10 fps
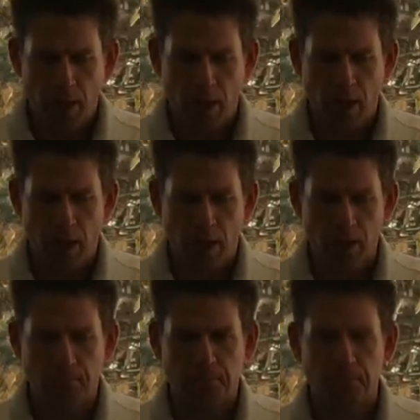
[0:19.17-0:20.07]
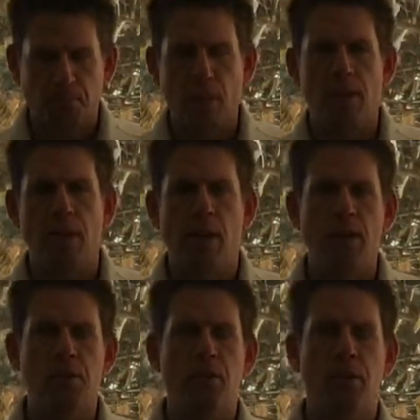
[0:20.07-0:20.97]
And the
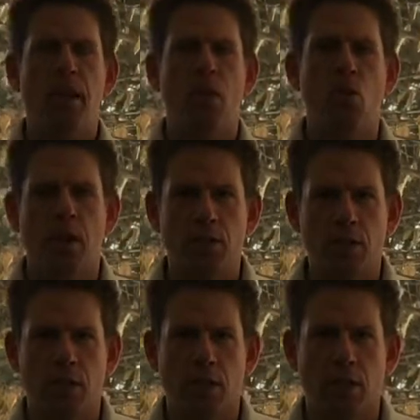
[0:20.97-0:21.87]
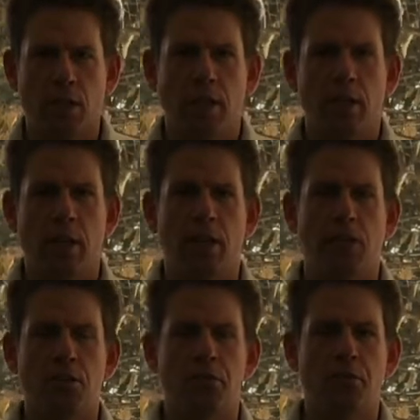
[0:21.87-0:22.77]
answer to that question
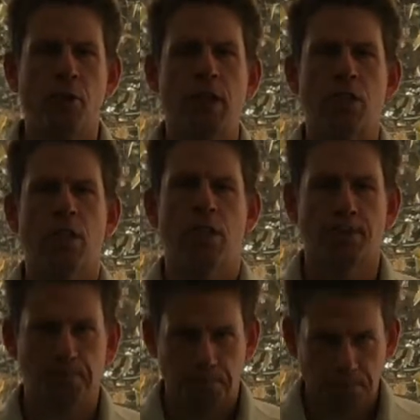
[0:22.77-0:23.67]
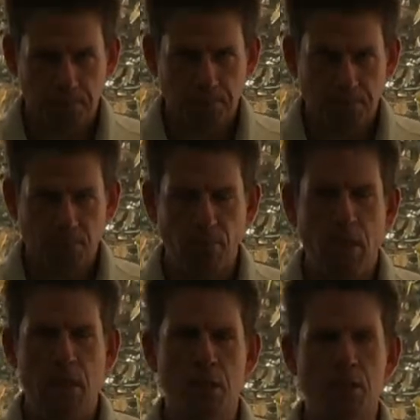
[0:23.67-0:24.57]
is friction.
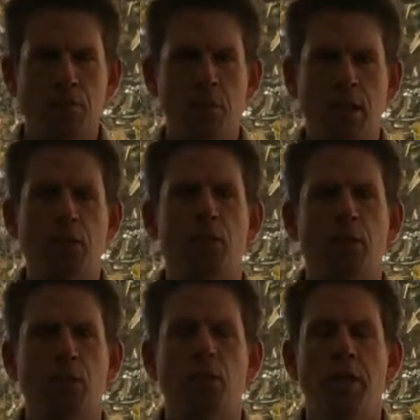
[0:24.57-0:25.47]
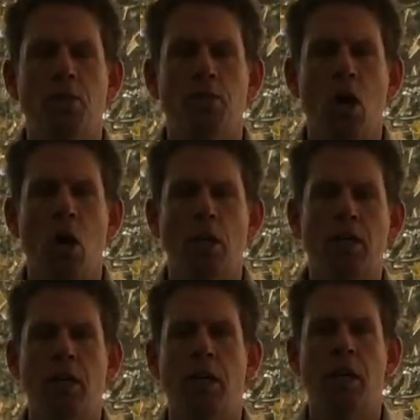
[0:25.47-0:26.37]
It's friction between the ball
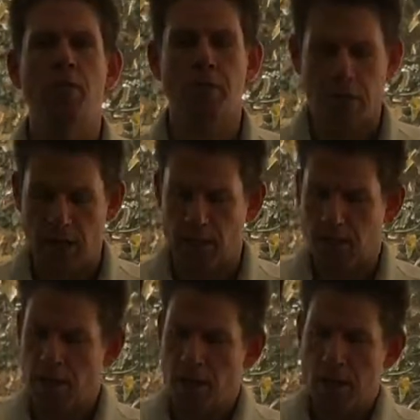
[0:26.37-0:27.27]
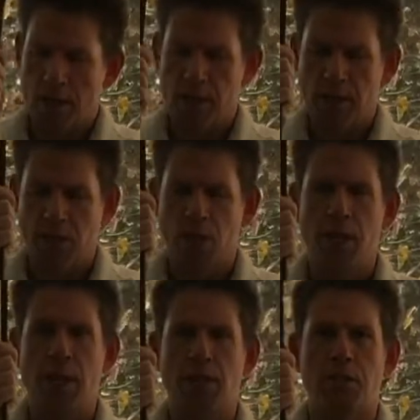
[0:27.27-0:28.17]
and the club face that
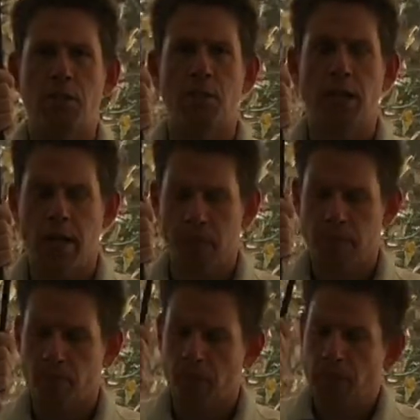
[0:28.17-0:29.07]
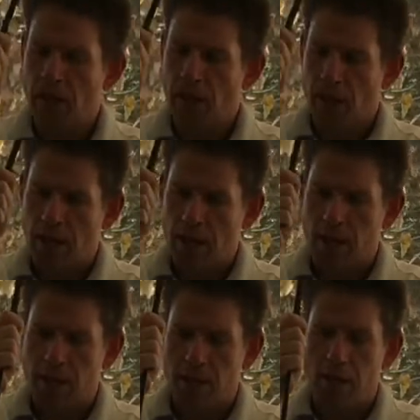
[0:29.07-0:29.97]
creates spin.
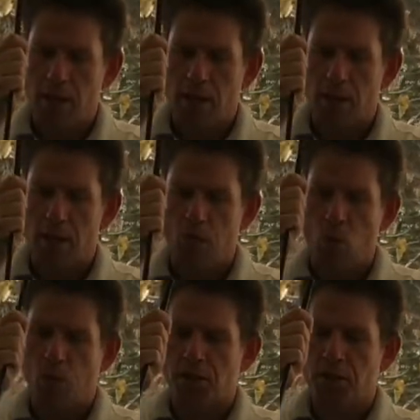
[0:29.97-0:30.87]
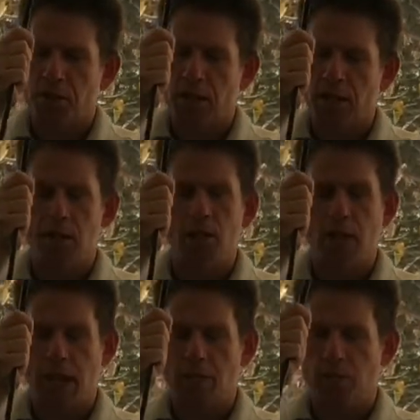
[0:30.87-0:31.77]
And the more stick you
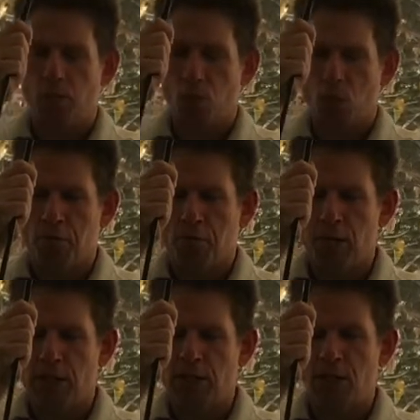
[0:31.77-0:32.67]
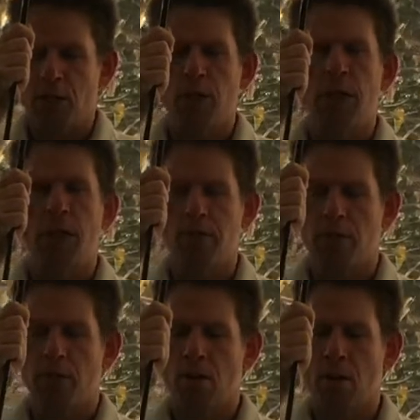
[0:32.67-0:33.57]
have, or the more friction you have,
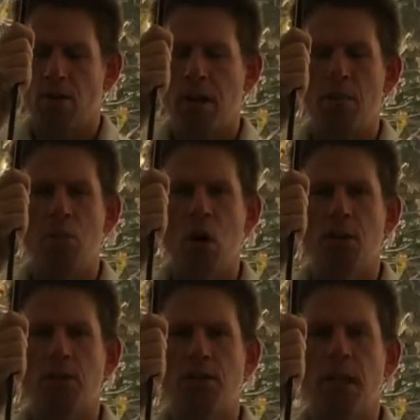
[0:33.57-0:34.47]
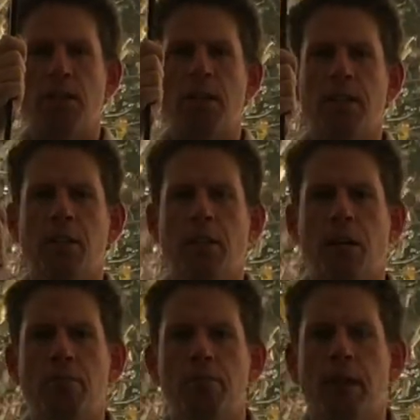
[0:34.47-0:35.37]
the longer that ball stays on the
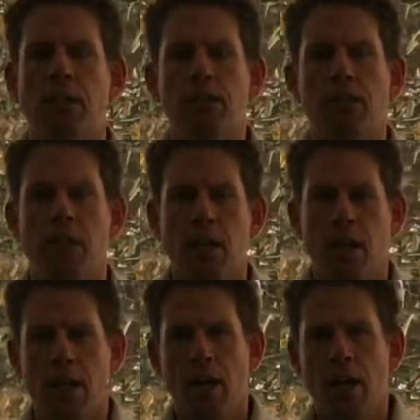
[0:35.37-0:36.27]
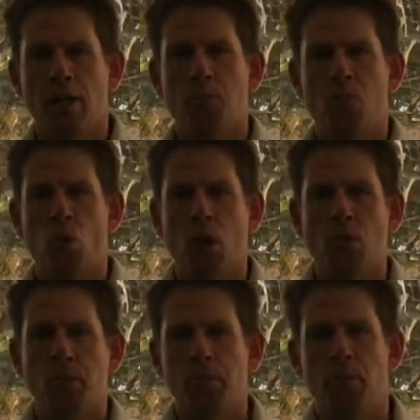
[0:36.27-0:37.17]
club face and the more
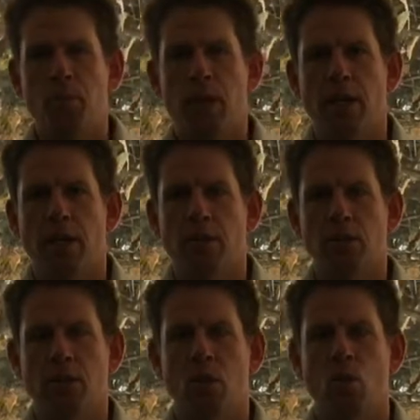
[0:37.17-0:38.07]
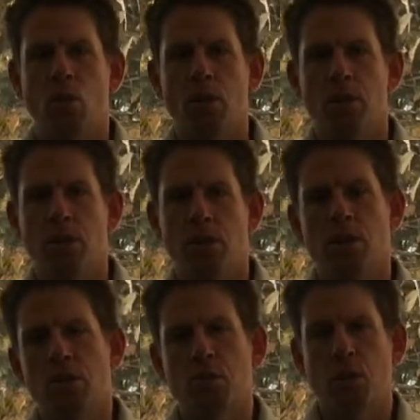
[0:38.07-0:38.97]
it will spin. So when you see
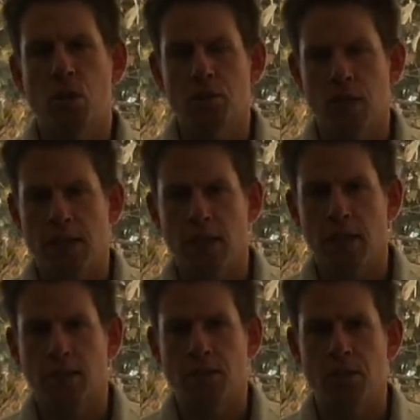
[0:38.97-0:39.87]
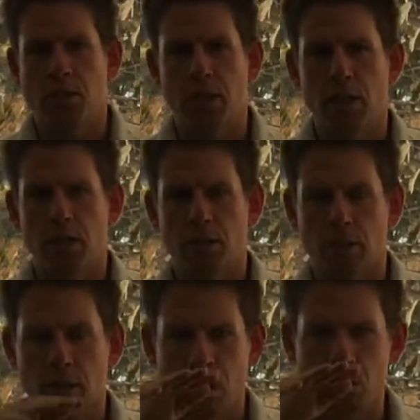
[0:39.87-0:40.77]
those pros on television hit those
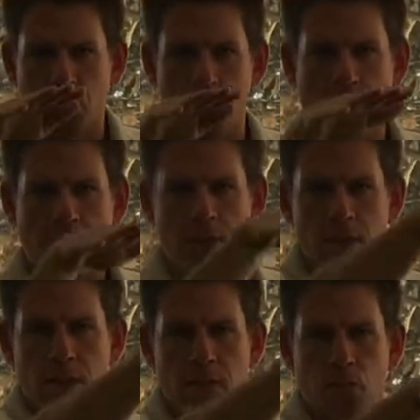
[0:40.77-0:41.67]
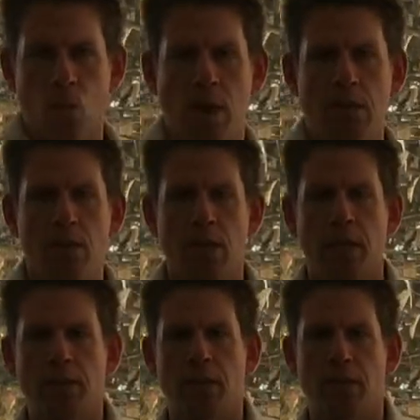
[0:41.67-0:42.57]
low driving wedge
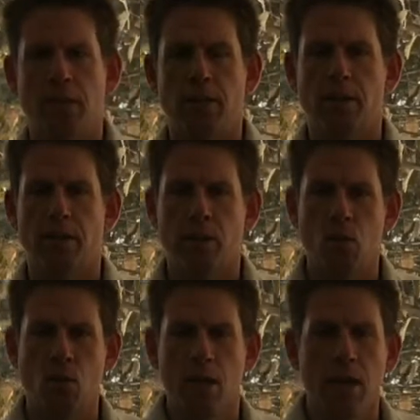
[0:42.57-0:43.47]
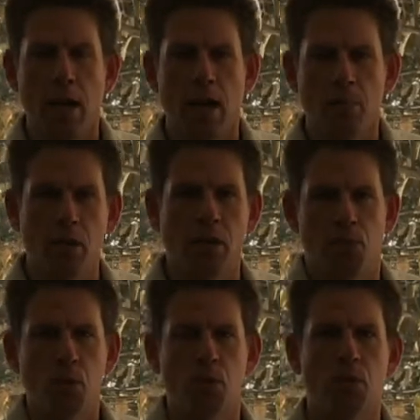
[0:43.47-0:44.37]
shots in there that take one hop and
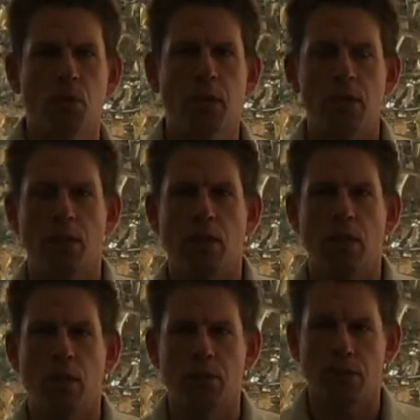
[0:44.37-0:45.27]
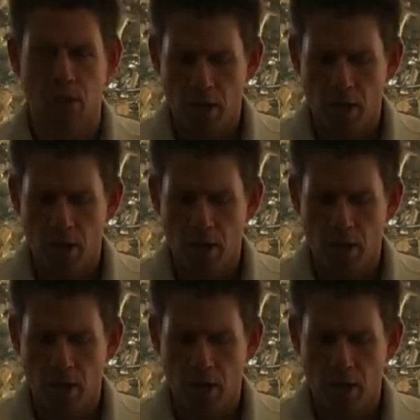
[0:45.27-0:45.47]
come to a screeching halt,